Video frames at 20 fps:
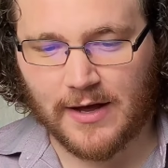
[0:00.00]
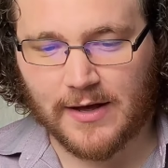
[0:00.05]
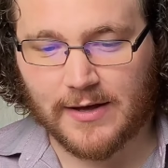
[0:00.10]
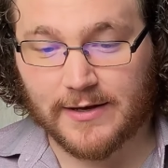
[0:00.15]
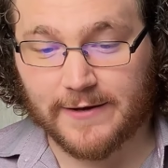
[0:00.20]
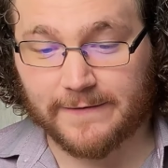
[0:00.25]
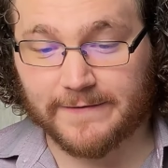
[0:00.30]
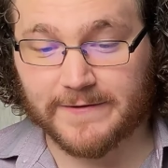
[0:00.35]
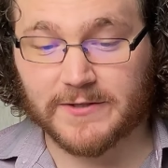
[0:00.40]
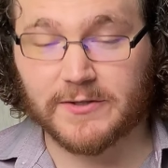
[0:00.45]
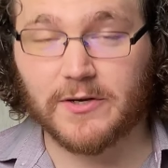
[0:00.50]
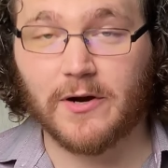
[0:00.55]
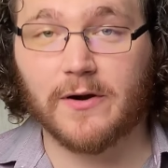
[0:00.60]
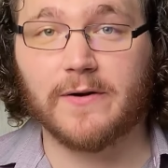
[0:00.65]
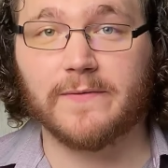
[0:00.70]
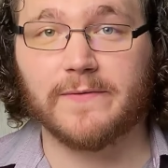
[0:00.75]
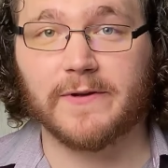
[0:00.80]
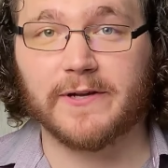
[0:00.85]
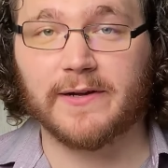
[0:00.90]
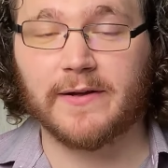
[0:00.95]
If
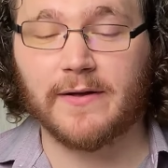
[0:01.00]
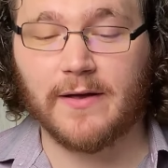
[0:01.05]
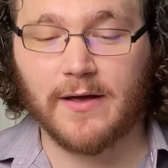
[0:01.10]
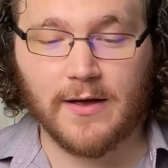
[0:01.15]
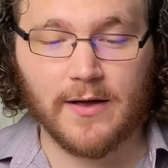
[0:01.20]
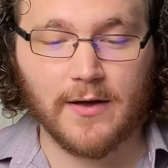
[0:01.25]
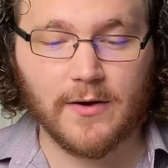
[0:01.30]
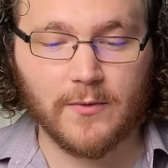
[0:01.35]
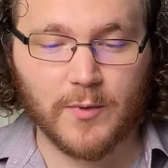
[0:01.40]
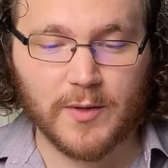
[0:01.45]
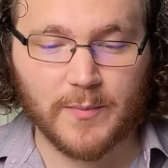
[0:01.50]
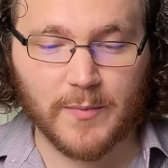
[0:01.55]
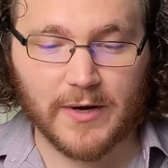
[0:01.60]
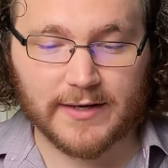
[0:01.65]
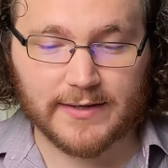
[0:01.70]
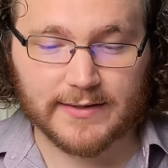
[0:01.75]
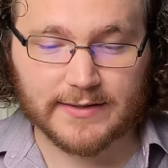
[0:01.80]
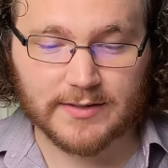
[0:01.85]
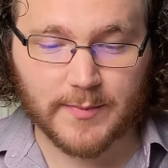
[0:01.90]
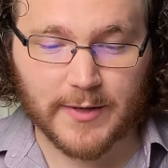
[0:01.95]
starving, we
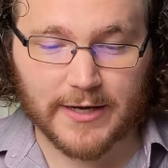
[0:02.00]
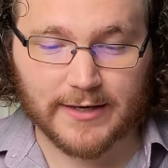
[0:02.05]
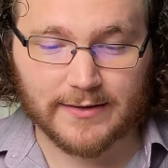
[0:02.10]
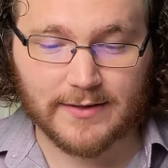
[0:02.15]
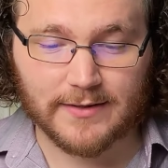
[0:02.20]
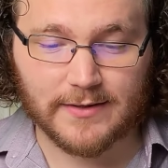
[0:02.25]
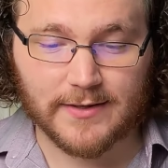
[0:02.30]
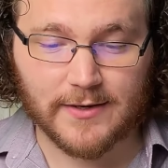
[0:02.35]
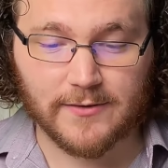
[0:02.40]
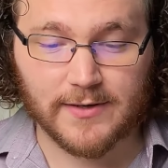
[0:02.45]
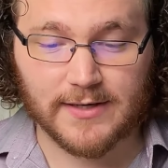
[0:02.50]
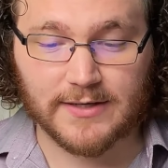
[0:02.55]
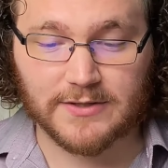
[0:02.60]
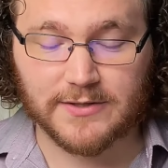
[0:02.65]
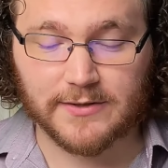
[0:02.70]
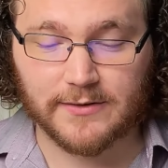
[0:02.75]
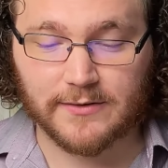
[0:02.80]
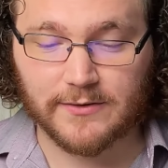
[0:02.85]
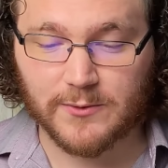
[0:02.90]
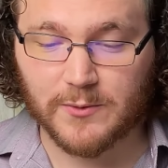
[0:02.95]
might expect the
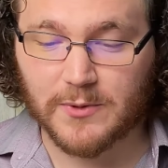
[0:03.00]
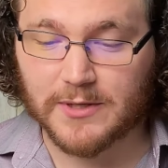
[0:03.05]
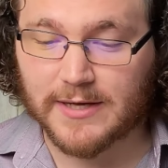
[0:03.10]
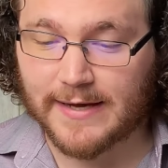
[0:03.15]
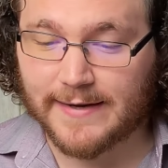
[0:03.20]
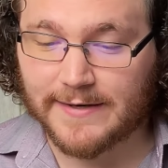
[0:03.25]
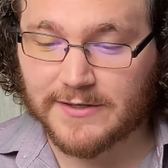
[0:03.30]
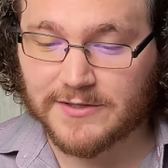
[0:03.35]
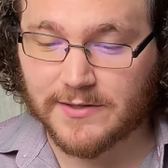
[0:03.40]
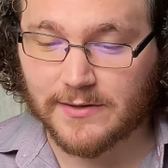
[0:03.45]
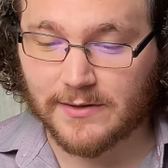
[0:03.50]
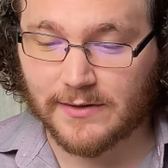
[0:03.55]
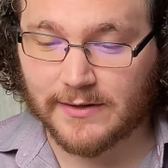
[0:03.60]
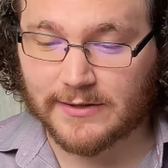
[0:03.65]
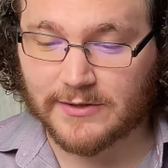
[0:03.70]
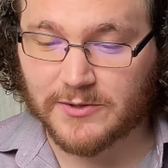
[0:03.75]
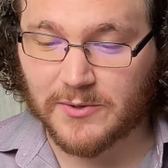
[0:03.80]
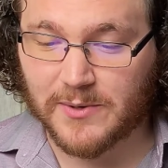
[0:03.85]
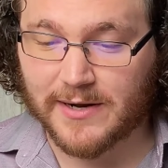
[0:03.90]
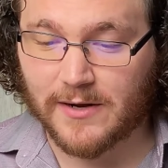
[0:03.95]
narration to occasionally
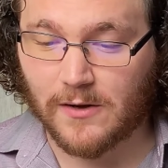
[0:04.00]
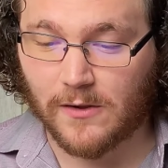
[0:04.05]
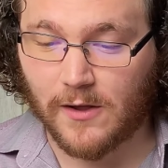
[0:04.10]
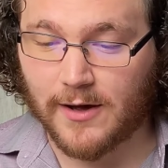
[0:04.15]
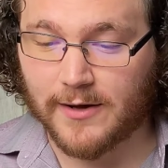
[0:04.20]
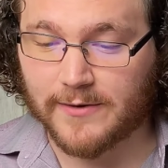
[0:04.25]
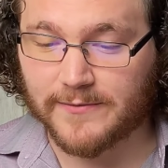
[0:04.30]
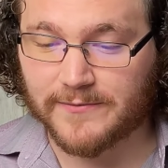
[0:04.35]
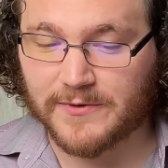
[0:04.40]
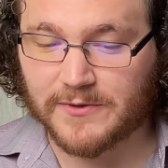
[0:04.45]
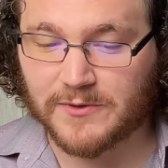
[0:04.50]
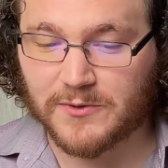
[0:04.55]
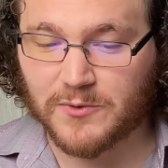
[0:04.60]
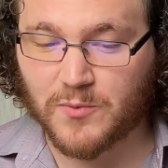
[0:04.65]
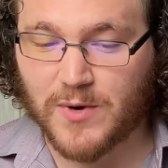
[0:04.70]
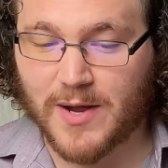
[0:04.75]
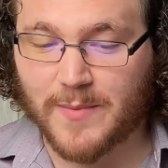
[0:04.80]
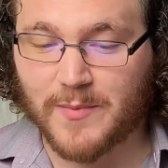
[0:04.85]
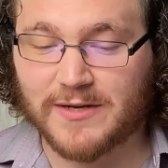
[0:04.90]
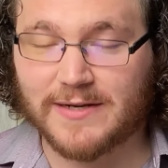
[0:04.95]
trail off into
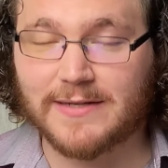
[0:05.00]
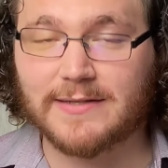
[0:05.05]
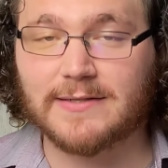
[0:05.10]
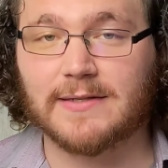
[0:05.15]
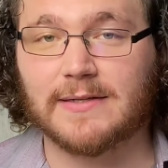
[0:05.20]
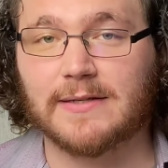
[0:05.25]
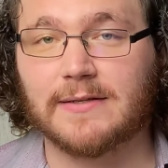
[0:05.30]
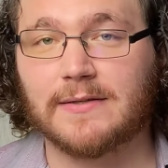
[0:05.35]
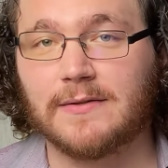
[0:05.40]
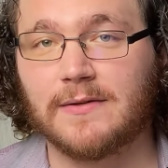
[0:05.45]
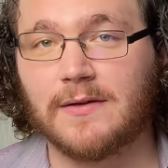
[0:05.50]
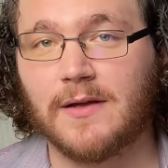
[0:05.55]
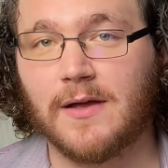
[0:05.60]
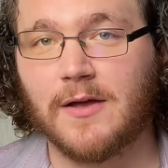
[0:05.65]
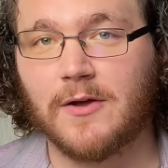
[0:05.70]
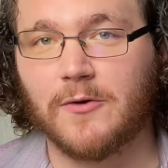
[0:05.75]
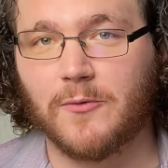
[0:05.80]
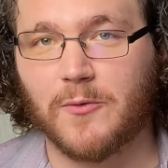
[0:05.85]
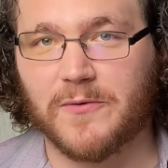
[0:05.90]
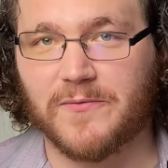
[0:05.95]
reminiscing
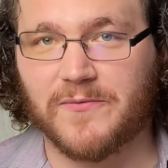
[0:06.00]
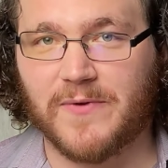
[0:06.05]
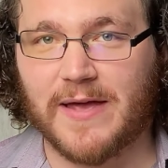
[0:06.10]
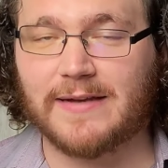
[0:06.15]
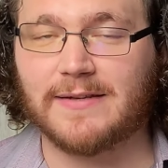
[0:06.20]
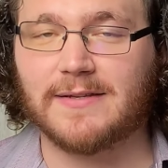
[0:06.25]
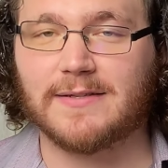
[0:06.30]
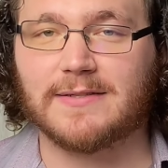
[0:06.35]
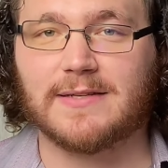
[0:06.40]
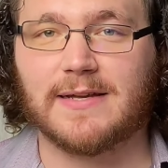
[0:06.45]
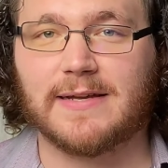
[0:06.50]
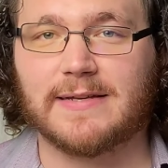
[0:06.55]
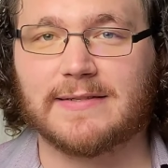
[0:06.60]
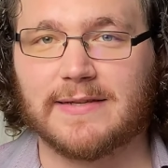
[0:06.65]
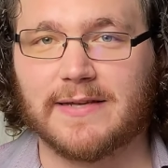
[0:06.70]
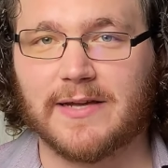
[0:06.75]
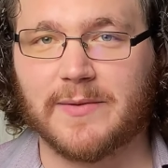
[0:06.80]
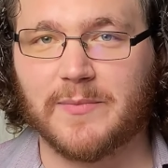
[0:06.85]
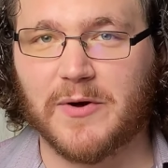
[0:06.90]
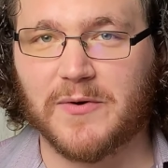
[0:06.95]
or
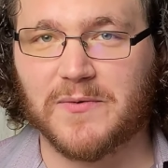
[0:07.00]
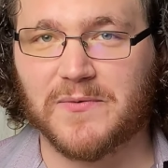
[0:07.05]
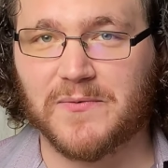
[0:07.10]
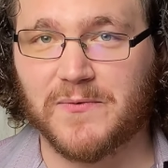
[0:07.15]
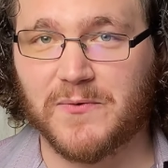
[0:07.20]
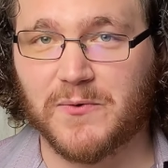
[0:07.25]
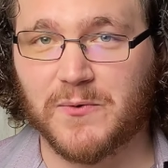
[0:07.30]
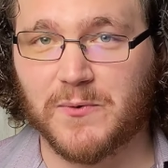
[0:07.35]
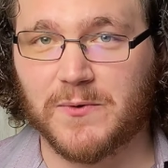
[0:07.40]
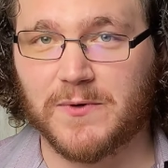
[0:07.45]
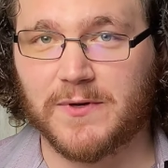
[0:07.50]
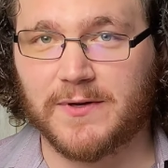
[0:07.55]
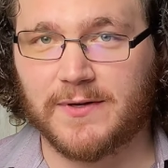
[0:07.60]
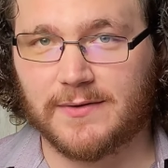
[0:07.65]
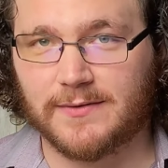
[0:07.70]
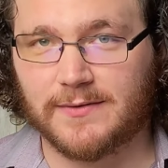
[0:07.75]
fantasizing about food.